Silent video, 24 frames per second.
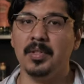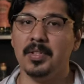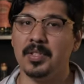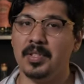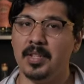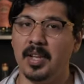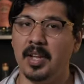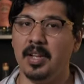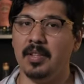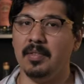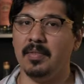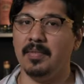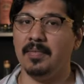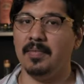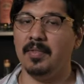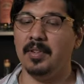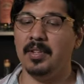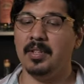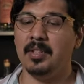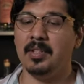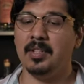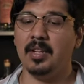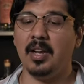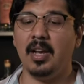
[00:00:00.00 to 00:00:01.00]
estate in the
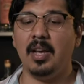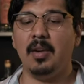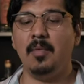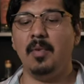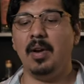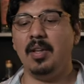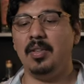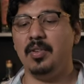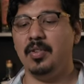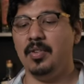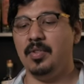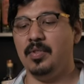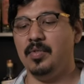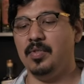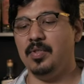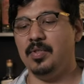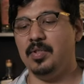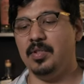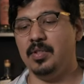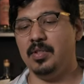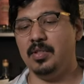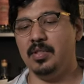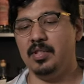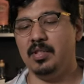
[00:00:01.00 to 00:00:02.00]
fridge, I'd rather
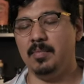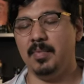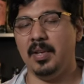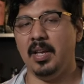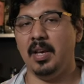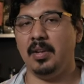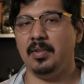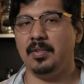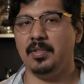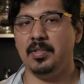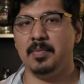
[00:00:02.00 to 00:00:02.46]
use some counter